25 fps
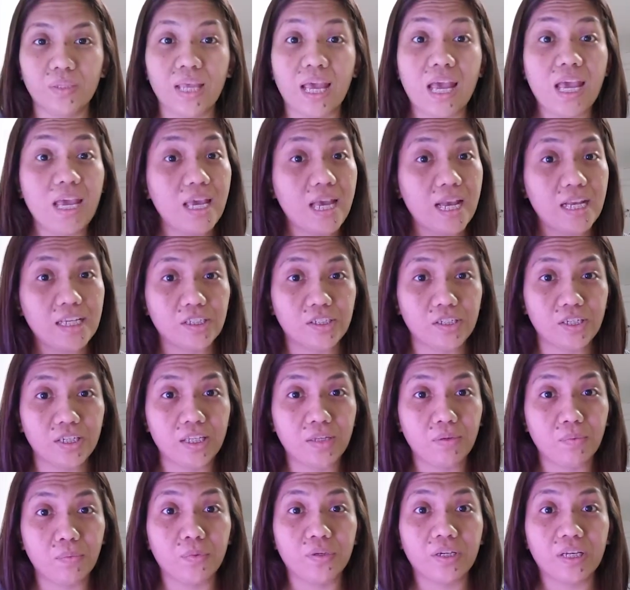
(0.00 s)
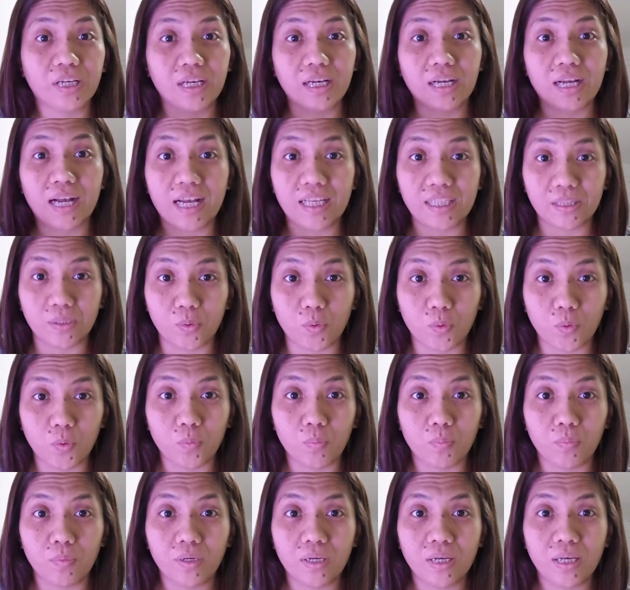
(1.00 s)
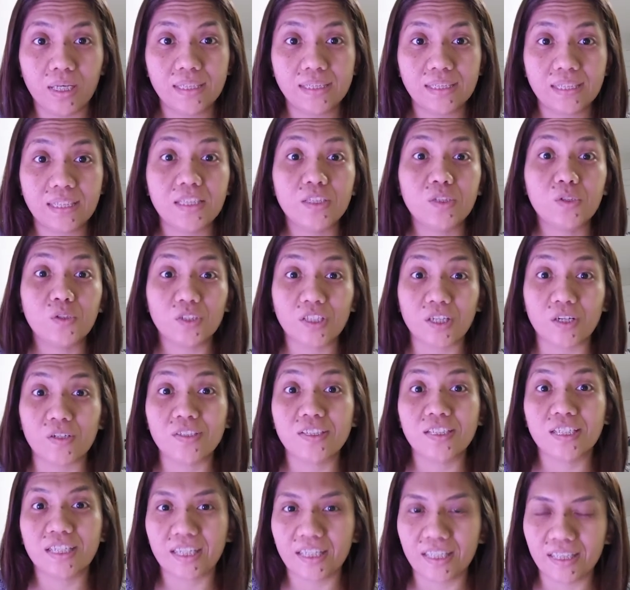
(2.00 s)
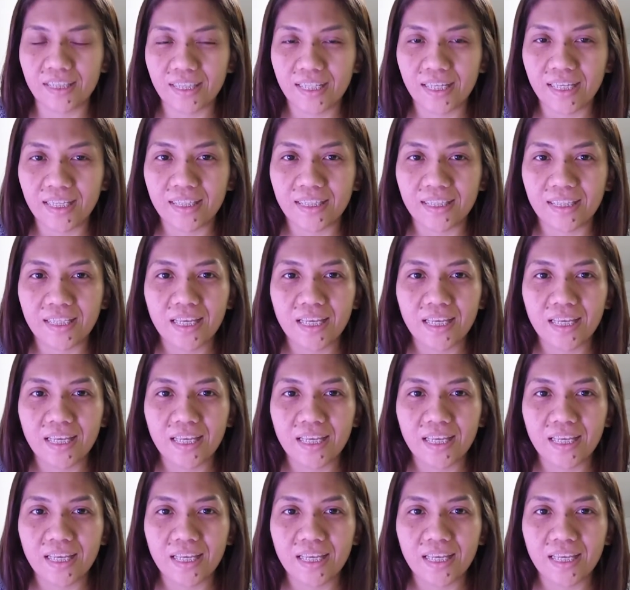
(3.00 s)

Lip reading: I actually worked at home since 2010.